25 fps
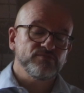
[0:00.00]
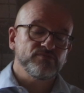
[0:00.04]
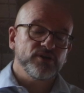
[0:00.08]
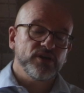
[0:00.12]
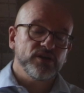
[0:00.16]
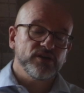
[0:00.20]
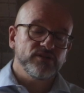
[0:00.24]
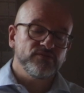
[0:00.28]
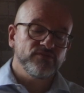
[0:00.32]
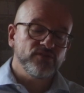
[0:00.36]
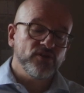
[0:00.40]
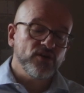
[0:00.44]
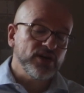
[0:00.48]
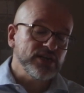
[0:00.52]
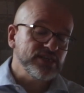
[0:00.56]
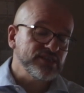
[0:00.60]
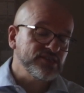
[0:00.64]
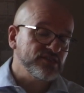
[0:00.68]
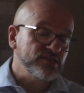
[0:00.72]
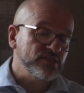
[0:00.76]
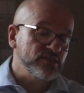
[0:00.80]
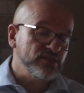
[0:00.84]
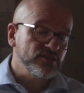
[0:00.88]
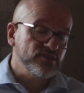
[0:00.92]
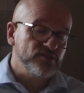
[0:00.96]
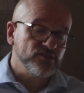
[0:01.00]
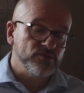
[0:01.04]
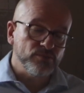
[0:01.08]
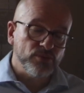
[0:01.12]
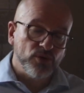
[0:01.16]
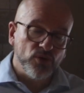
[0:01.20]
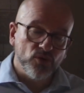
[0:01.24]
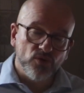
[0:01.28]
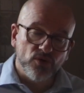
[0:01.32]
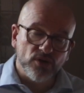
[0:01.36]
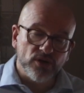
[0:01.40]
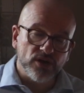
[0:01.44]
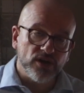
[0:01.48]
advice and
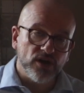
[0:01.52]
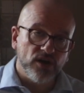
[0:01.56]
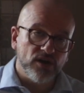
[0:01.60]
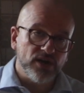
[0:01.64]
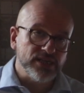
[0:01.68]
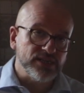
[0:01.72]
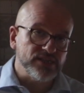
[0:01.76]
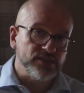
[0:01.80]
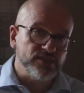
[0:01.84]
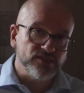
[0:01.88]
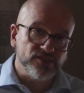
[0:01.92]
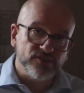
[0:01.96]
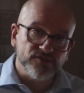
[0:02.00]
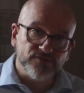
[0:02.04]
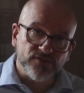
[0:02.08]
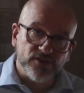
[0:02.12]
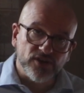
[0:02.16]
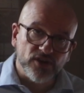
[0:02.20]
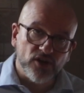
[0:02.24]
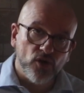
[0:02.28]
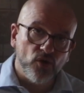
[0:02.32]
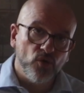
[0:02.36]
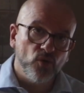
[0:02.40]
support and guidance for